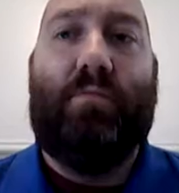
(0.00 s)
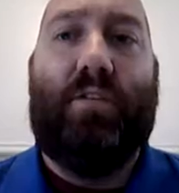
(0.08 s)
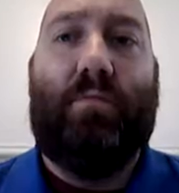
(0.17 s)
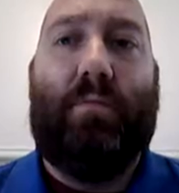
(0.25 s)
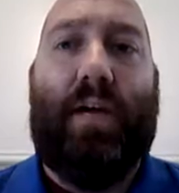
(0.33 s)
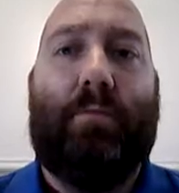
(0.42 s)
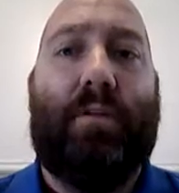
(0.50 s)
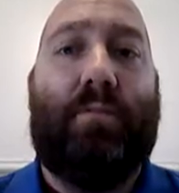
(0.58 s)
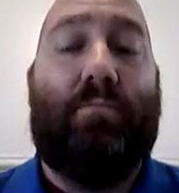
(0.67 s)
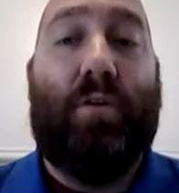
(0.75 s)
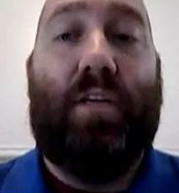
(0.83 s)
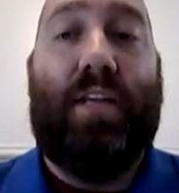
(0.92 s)
to be able to
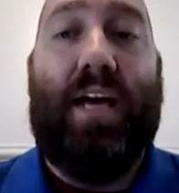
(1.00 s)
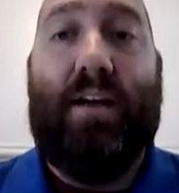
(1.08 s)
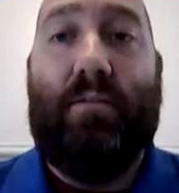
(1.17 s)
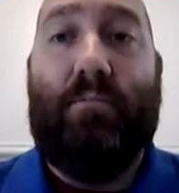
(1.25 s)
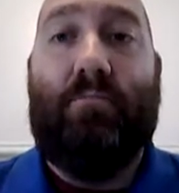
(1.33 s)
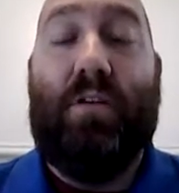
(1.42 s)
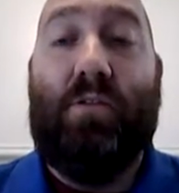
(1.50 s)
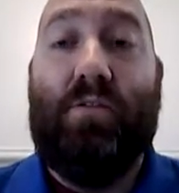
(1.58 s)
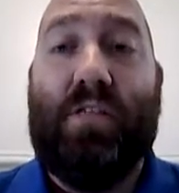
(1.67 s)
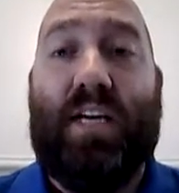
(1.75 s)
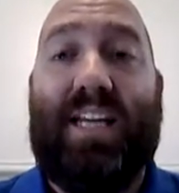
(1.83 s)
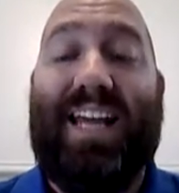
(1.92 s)
put that
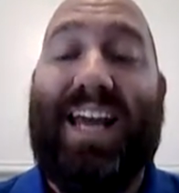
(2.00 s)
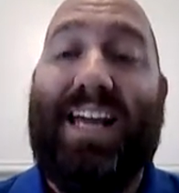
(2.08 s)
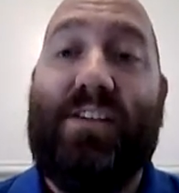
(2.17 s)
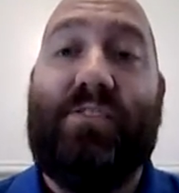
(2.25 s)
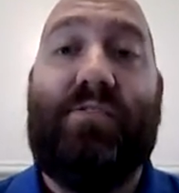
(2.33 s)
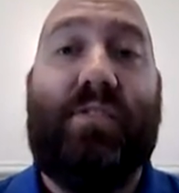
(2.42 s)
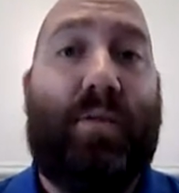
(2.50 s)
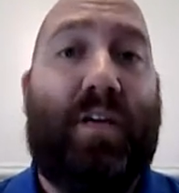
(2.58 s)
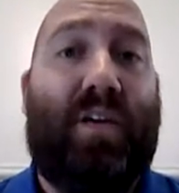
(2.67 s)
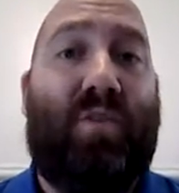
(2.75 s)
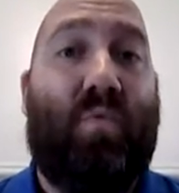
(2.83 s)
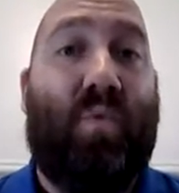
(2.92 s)
music in the hands of somebody
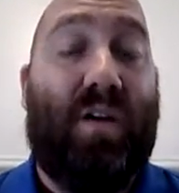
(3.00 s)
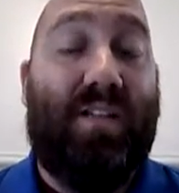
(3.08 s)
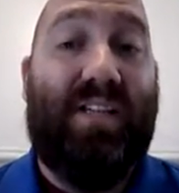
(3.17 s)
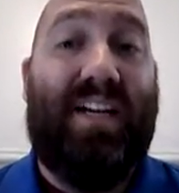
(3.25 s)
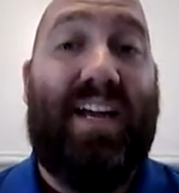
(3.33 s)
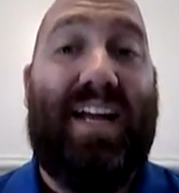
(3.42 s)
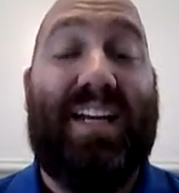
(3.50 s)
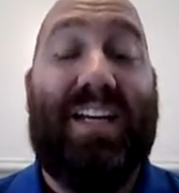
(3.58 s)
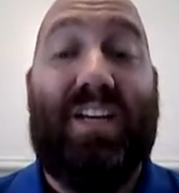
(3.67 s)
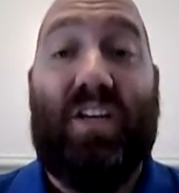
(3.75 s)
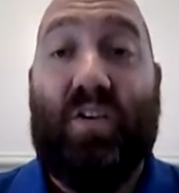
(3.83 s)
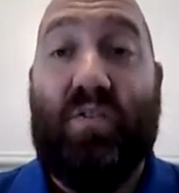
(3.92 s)
who wants it and
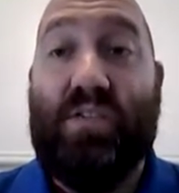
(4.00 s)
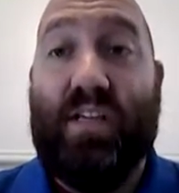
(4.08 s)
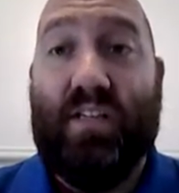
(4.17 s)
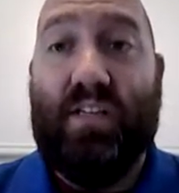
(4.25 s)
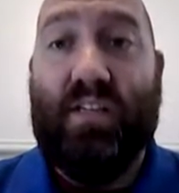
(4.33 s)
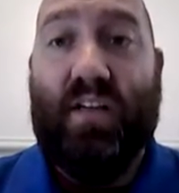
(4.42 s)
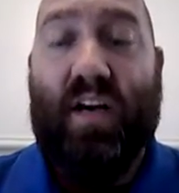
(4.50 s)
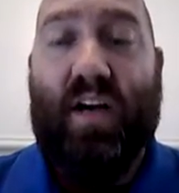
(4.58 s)
can use it.